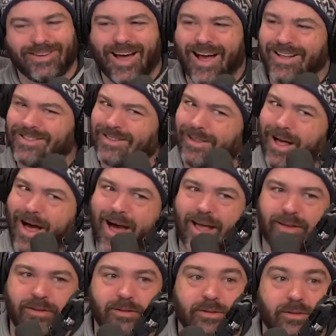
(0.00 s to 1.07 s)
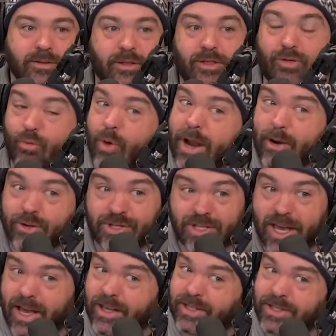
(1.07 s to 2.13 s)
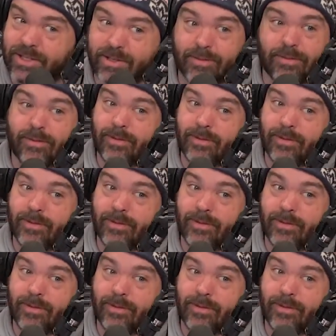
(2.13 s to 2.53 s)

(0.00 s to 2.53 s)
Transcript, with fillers: Nine's a lot. Three or six.